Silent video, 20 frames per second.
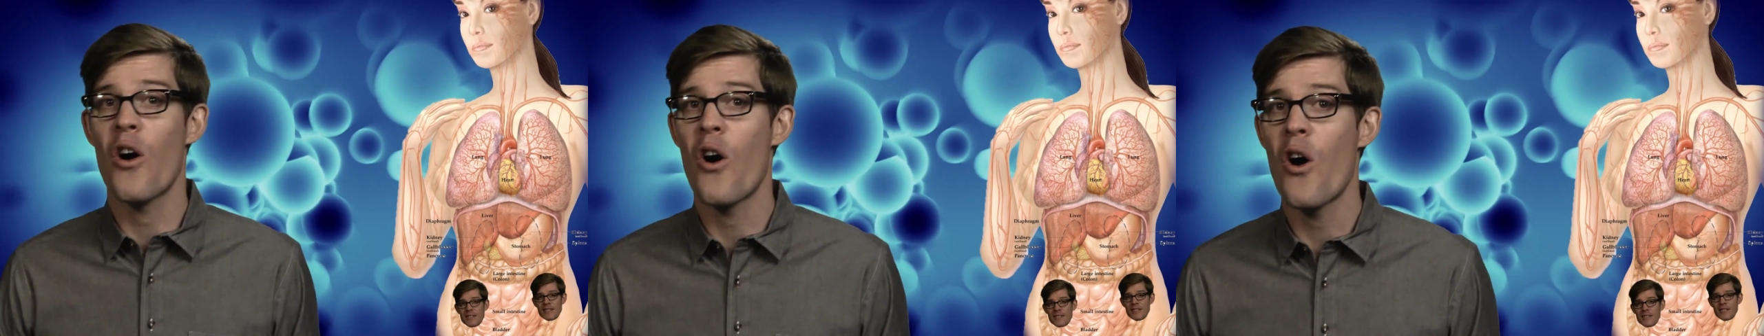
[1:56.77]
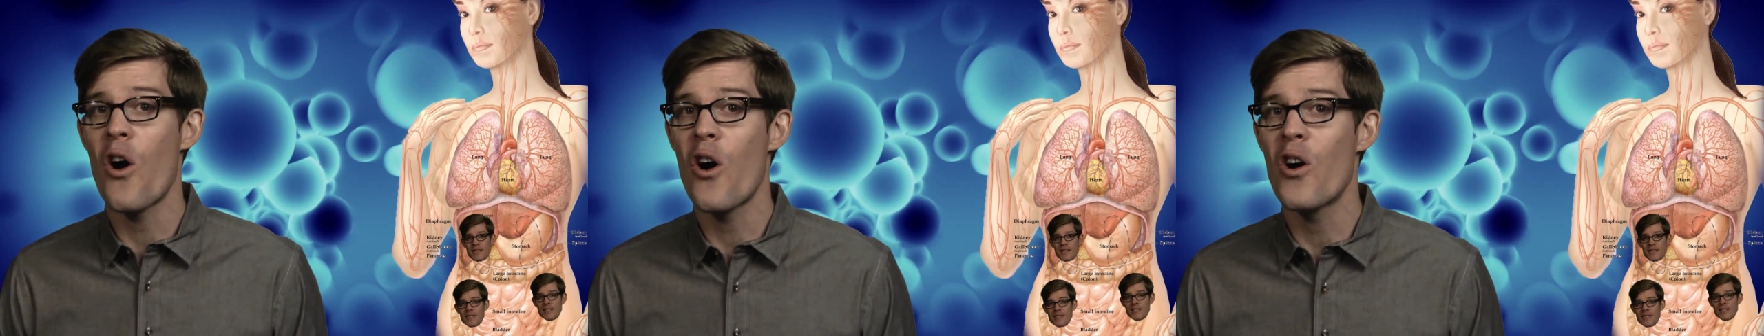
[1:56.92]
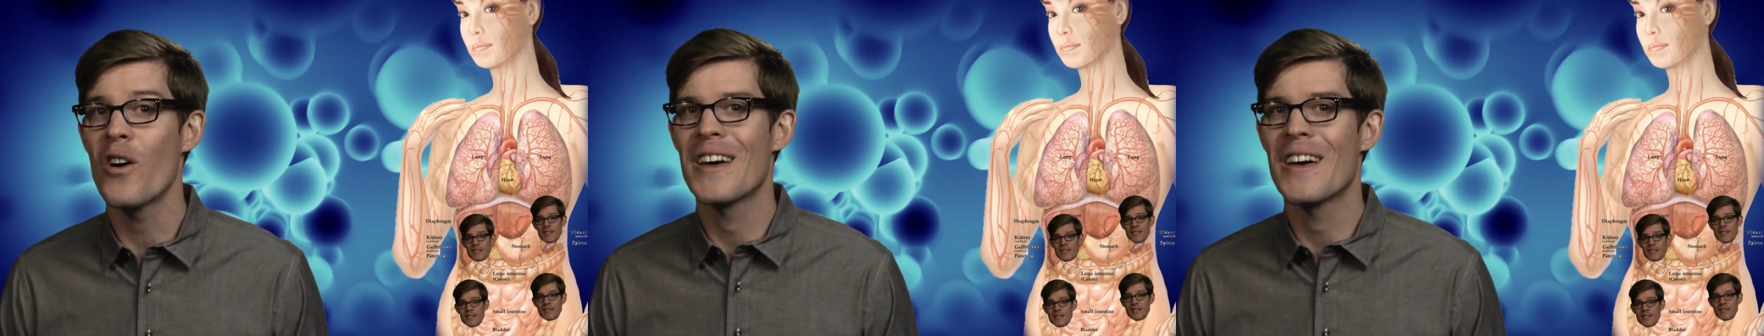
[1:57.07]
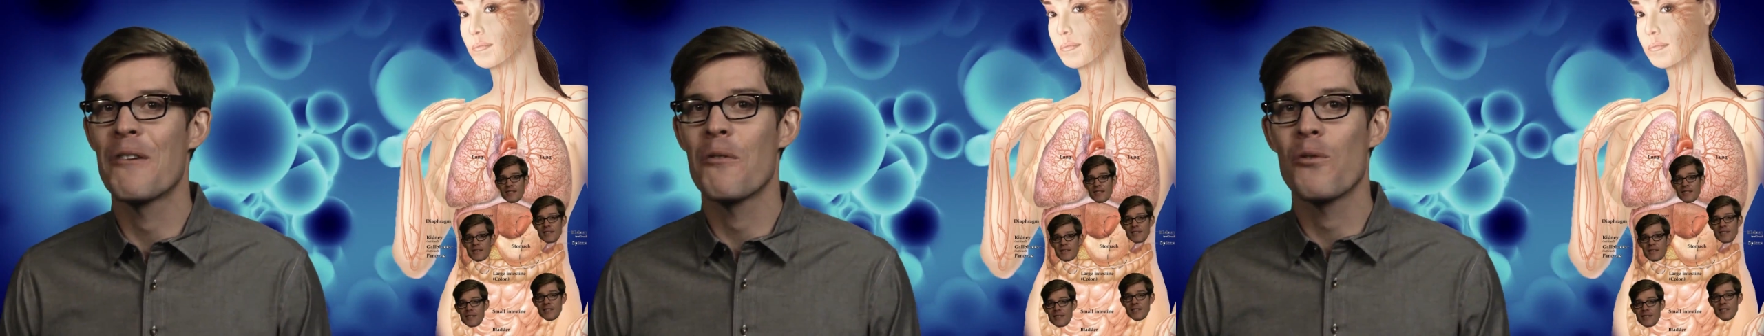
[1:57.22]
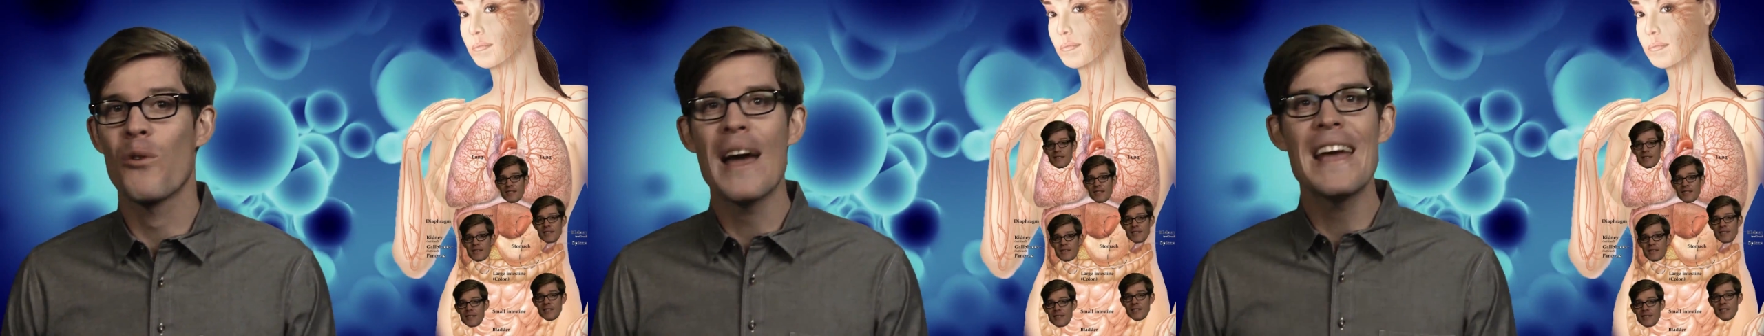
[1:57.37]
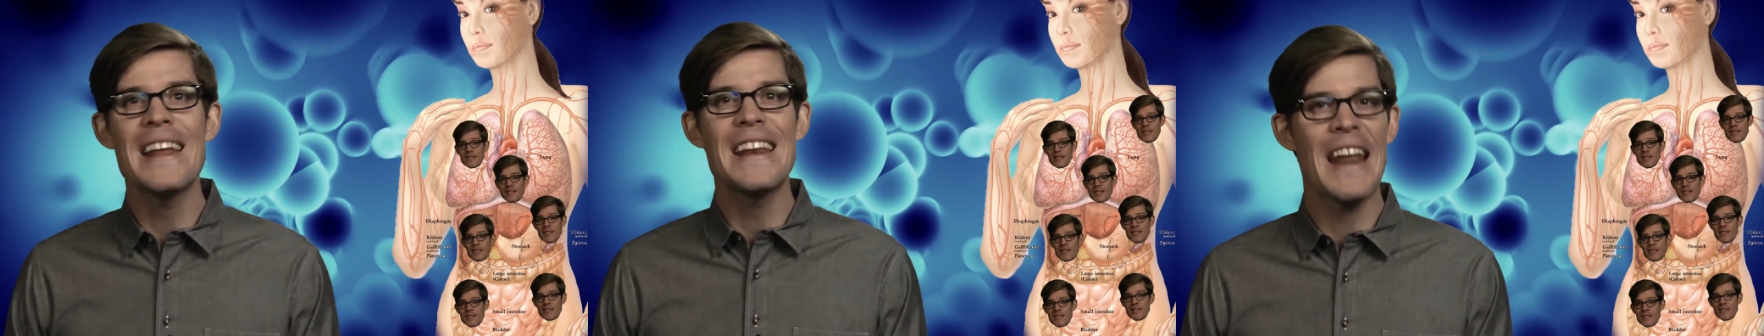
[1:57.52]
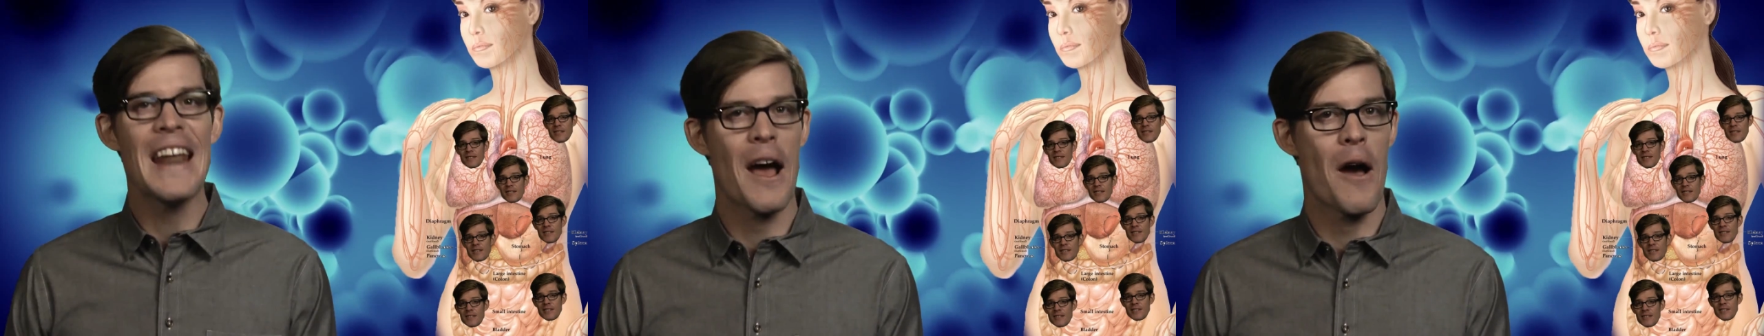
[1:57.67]
haul, and
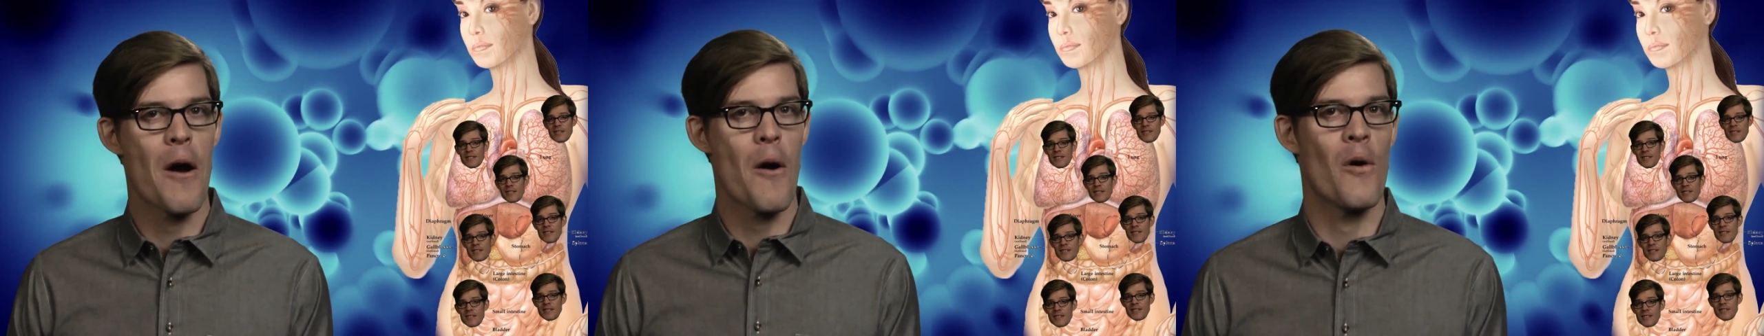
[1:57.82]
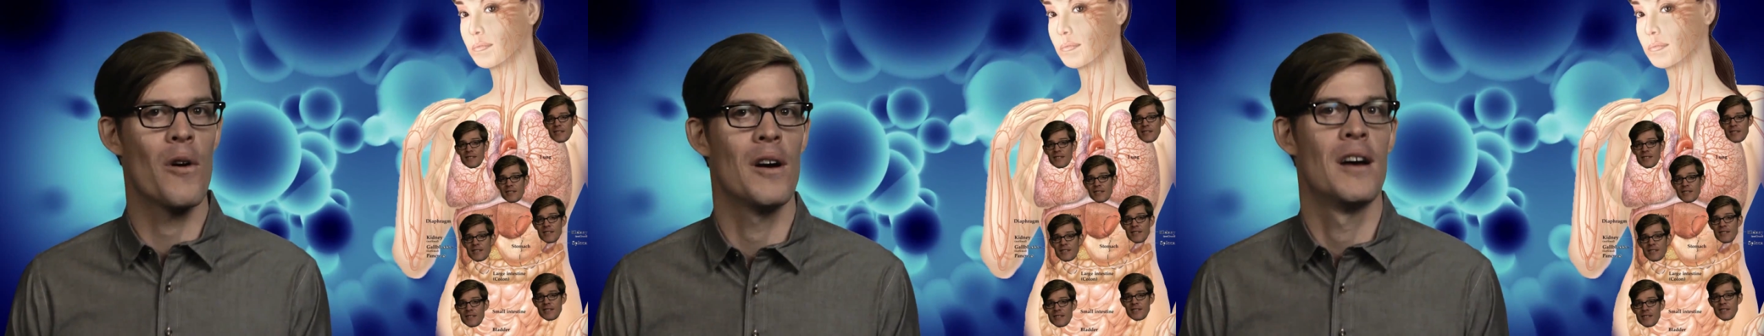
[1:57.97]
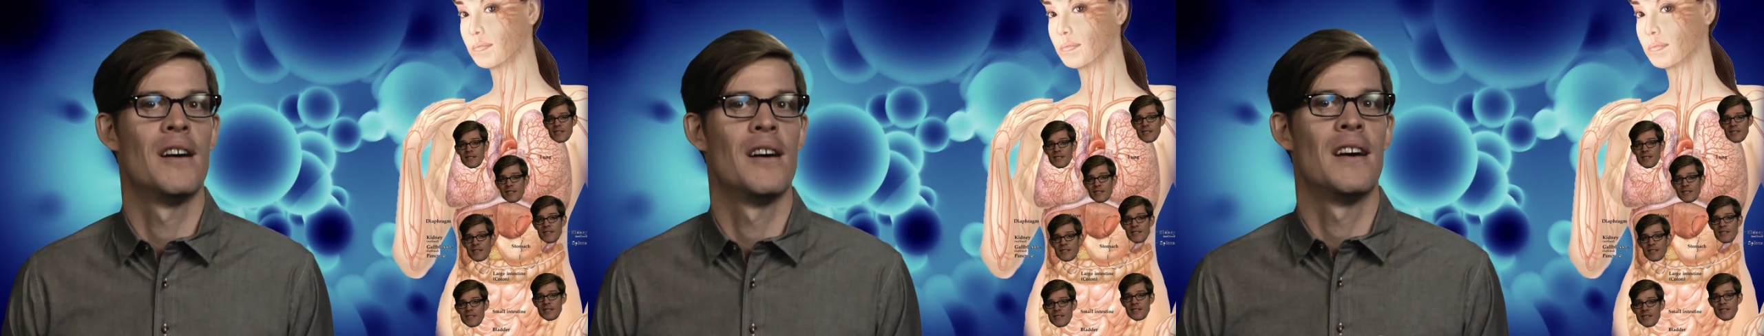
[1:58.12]
right now,